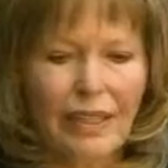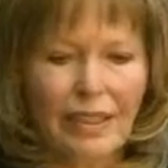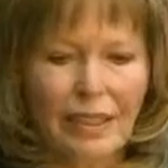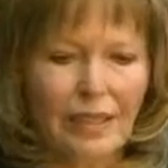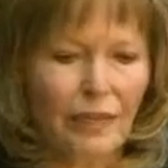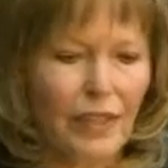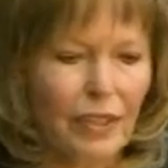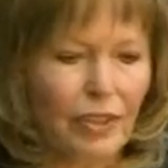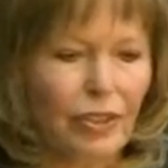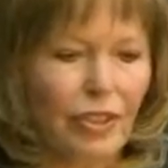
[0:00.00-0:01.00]
these
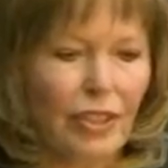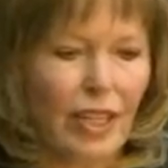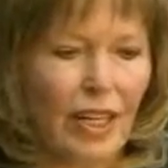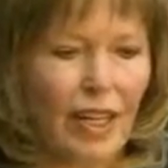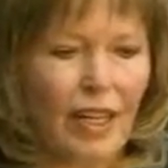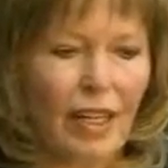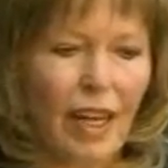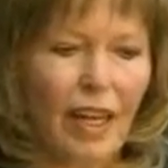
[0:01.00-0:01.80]
filters in it,